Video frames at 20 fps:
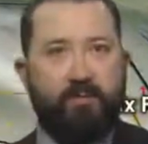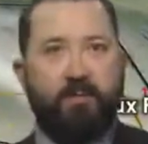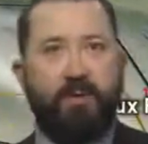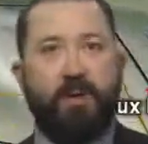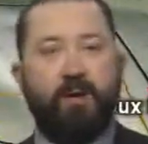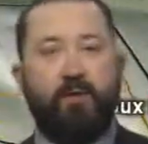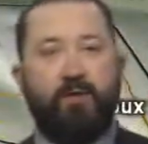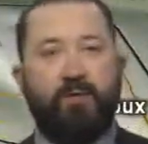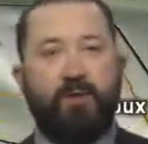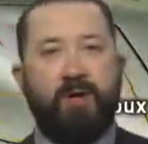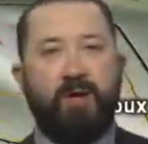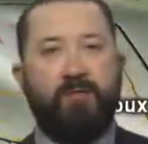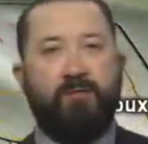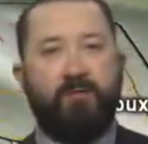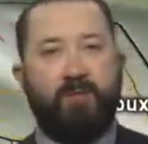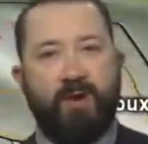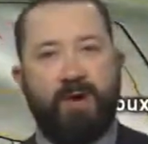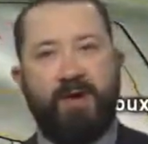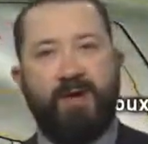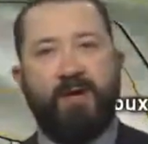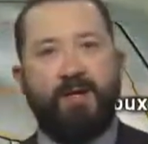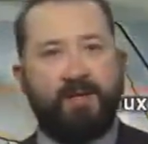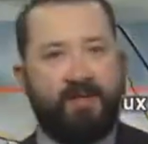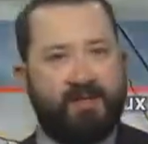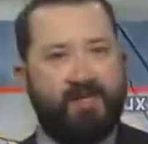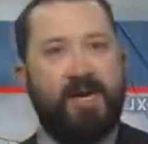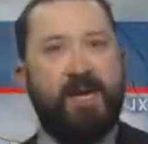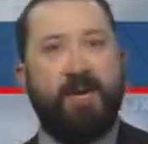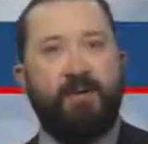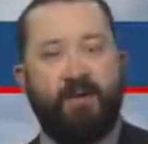And overnight Friday into
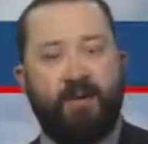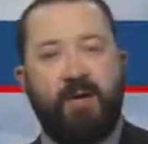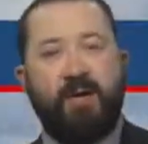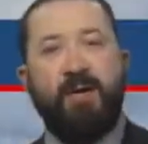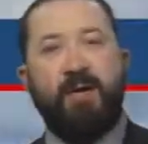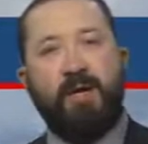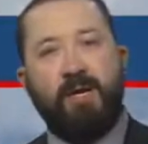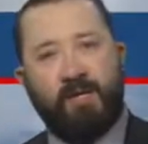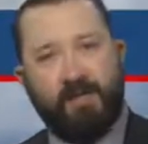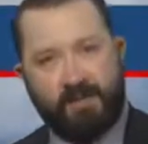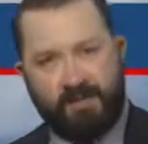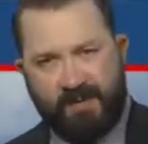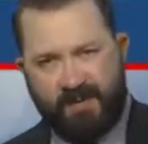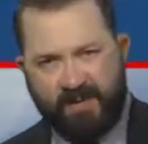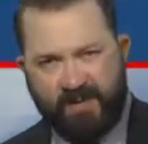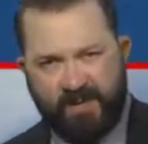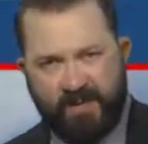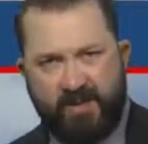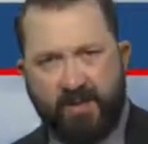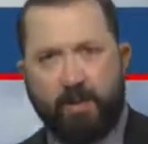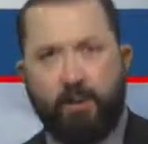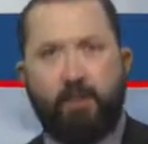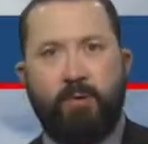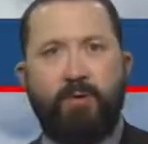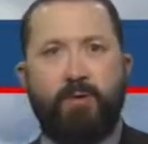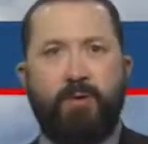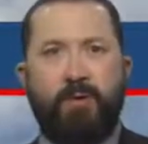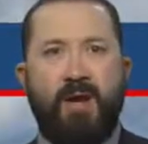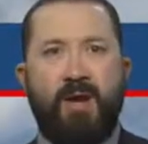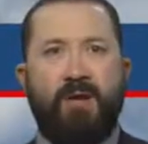Saturday, especially the
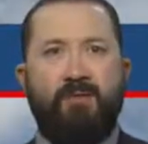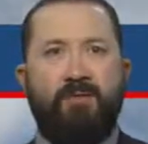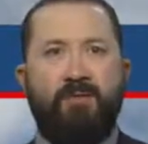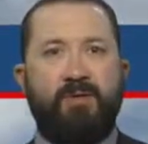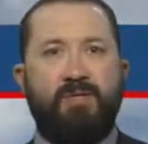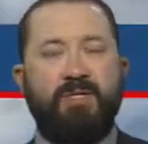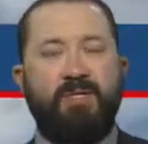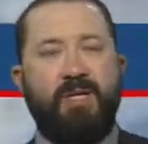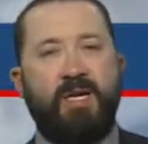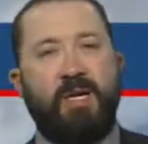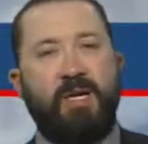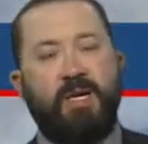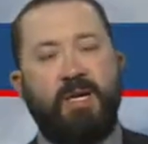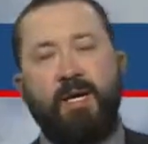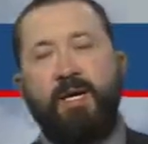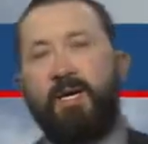northern half of the state,